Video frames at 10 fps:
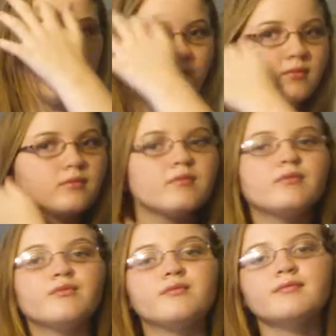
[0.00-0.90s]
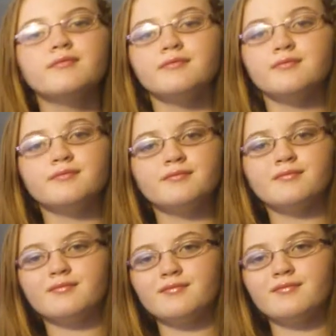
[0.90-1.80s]

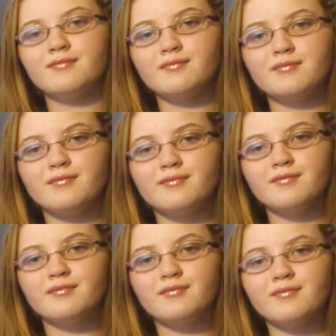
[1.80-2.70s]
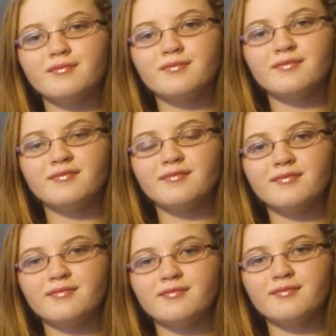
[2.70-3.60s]

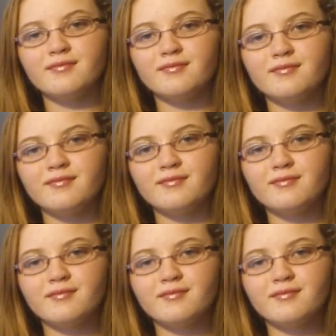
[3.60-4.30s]
The person shown says nothing.